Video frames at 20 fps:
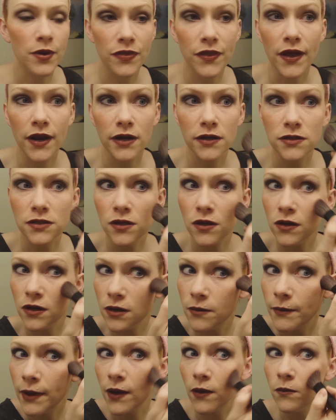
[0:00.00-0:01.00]
But that it's a
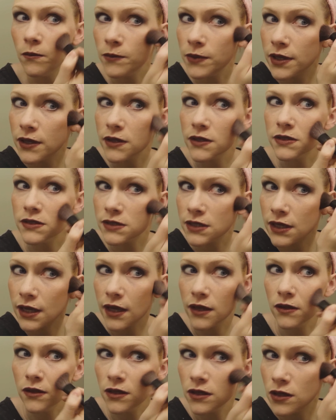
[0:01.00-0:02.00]
good amount because,
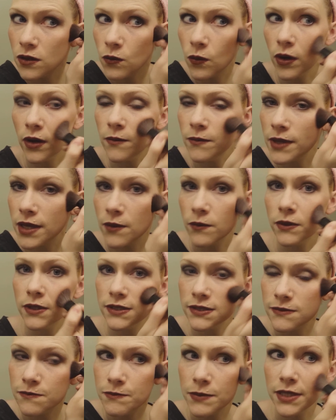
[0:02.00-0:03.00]
again, you want to be
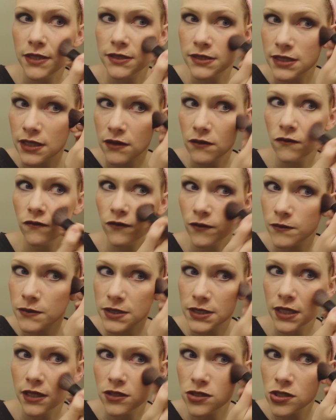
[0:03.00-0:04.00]
able to be seen
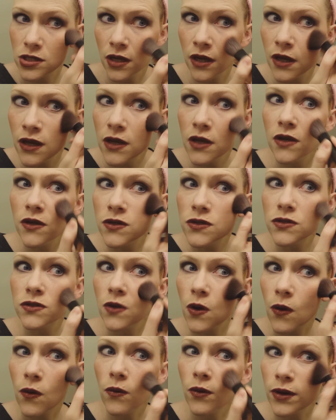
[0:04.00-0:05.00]
from stage.
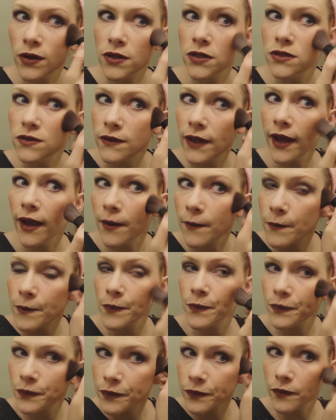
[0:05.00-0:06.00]
So we're going to do that.
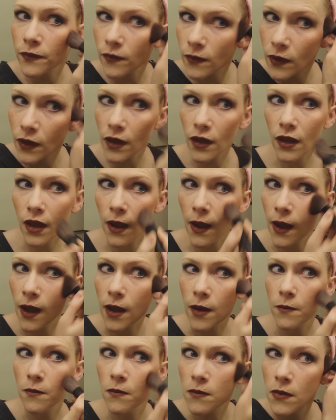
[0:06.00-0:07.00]

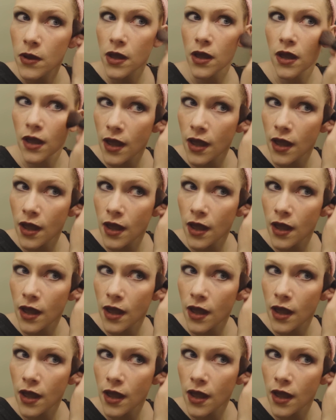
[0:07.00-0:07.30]
I